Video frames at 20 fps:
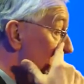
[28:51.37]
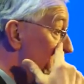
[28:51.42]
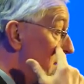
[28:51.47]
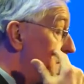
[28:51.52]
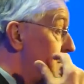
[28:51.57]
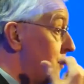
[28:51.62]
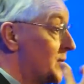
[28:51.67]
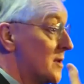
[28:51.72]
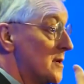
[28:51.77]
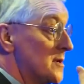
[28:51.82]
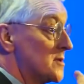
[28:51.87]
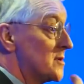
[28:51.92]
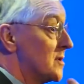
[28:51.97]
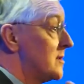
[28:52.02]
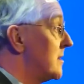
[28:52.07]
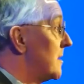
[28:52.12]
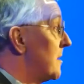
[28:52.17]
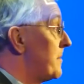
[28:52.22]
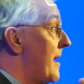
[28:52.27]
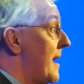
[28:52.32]
People
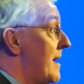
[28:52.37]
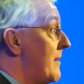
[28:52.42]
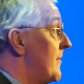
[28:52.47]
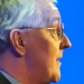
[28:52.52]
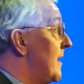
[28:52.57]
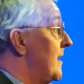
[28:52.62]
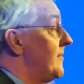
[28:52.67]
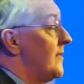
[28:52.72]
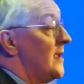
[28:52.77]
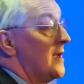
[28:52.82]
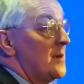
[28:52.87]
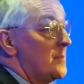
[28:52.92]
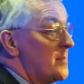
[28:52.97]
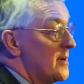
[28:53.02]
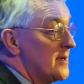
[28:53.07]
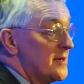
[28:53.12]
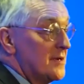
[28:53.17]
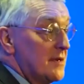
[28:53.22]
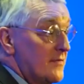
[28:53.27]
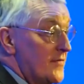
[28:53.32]
concerned about the
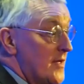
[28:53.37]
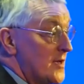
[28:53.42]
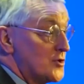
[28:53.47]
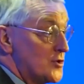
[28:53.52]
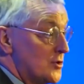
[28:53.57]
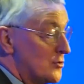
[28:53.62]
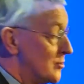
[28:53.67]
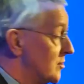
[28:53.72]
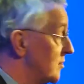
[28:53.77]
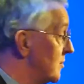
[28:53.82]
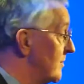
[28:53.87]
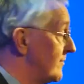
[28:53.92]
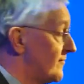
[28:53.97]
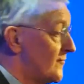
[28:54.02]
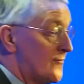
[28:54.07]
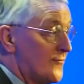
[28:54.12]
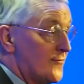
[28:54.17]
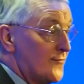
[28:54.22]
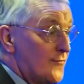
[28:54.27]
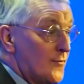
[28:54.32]
inability of their children to
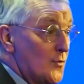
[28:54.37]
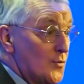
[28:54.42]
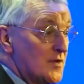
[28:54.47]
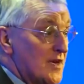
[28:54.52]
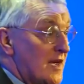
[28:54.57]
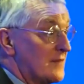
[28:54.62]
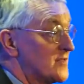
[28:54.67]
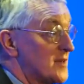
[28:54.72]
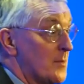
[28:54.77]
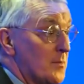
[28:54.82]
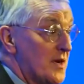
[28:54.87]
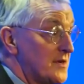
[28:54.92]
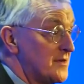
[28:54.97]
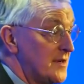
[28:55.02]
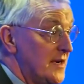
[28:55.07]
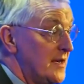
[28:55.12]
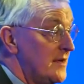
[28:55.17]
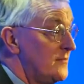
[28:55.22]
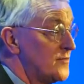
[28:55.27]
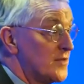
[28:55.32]
afford to have somewhere
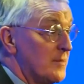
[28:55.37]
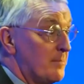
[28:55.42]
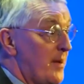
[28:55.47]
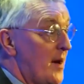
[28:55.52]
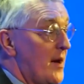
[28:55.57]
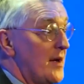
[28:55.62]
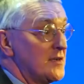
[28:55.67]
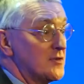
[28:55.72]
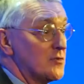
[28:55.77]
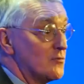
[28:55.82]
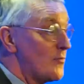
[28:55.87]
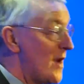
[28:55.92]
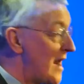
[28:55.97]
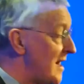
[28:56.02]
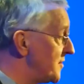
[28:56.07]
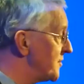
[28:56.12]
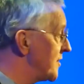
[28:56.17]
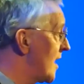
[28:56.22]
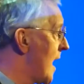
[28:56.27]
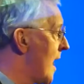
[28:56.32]
to live, to buy, to
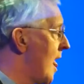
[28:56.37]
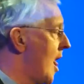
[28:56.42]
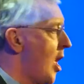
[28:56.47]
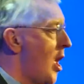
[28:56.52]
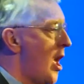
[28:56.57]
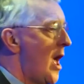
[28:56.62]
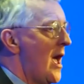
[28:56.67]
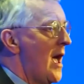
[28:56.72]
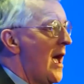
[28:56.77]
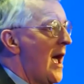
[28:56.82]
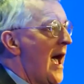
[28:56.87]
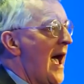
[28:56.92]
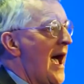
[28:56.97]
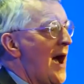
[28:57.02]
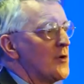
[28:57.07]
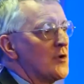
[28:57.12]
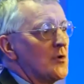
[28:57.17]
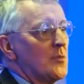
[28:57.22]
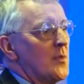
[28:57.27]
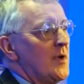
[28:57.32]
rent.
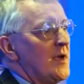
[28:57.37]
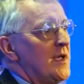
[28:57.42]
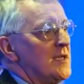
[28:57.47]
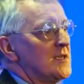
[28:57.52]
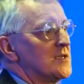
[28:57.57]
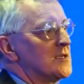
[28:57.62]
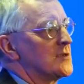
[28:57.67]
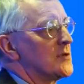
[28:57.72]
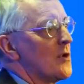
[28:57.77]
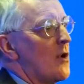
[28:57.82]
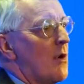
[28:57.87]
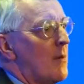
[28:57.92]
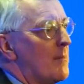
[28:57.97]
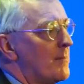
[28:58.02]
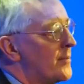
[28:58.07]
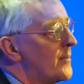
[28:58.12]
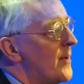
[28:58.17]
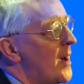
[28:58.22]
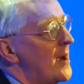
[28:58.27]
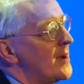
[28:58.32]
How do we
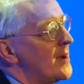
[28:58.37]
stop